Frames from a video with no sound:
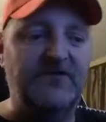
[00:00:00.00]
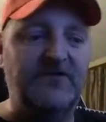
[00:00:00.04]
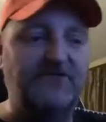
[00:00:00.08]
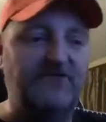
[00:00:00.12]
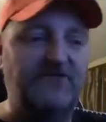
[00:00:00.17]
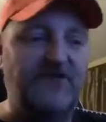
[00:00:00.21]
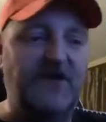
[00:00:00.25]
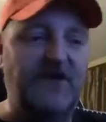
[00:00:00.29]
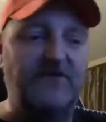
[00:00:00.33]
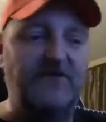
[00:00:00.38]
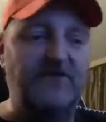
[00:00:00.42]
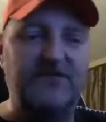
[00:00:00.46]
the
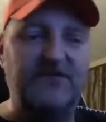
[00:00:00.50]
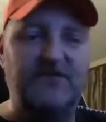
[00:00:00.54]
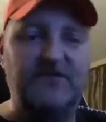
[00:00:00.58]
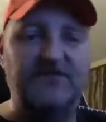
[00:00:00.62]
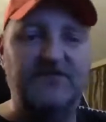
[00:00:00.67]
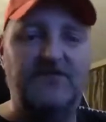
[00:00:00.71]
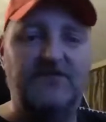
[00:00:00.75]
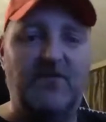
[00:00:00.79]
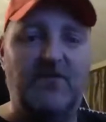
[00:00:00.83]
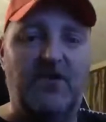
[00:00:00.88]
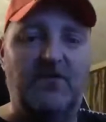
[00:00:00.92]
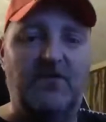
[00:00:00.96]
family
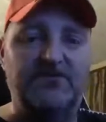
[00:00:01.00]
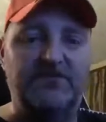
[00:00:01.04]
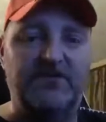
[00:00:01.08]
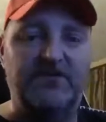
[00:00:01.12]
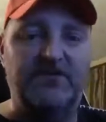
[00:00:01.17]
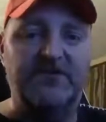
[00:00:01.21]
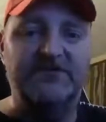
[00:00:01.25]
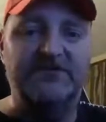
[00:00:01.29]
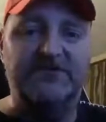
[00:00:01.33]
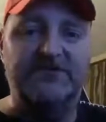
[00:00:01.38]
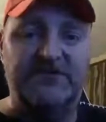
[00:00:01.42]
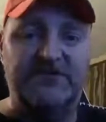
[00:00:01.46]
Griswold
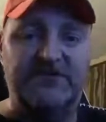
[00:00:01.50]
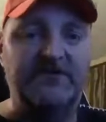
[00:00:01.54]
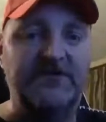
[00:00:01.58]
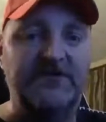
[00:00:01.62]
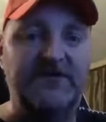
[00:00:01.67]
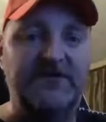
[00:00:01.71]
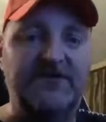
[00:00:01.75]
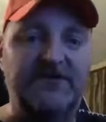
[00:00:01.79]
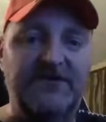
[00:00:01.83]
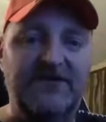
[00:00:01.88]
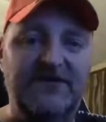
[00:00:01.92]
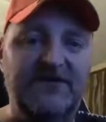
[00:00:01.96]
truckster.
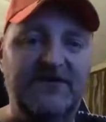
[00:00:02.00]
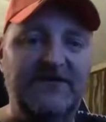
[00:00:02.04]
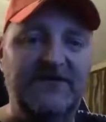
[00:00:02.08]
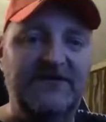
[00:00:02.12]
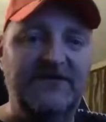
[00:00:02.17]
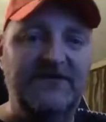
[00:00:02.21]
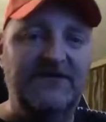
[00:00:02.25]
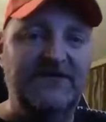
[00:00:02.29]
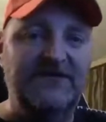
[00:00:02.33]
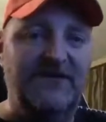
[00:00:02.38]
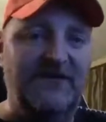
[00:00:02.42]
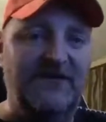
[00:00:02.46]

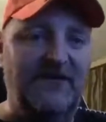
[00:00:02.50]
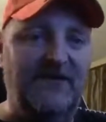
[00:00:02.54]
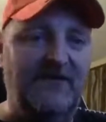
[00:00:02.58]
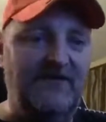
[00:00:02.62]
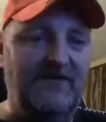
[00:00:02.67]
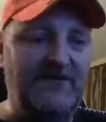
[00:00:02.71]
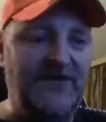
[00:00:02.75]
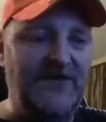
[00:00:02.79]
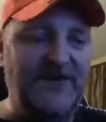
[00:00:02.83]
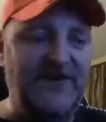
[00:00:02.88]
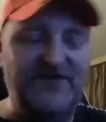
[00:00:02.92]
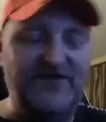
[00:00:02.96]
Had